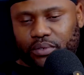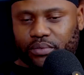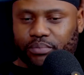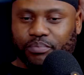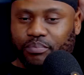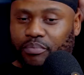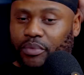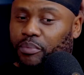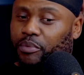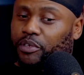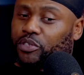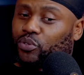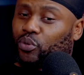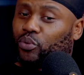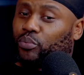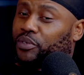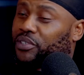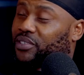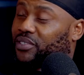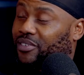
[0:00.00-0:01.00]
maybe
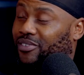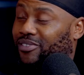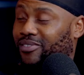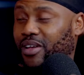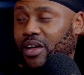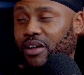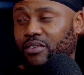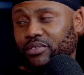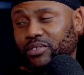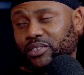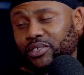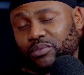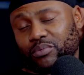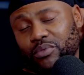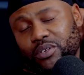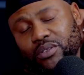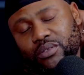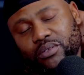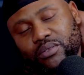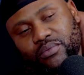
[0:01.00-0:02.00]
Tumi still counts as
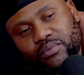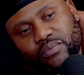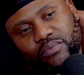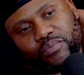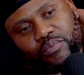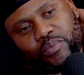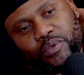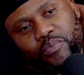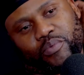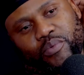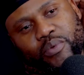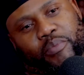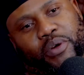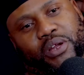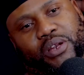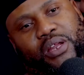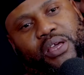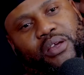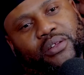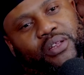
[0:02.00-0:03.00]
well. People, but
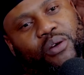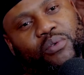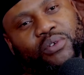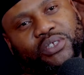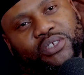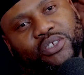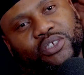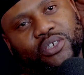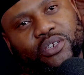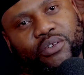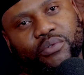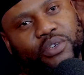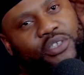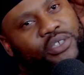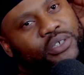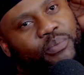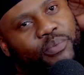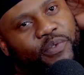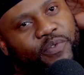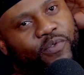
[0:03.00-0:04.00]
like that was the
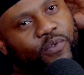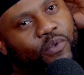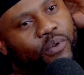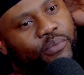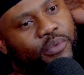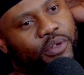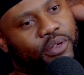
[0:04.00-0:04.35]
generation before me.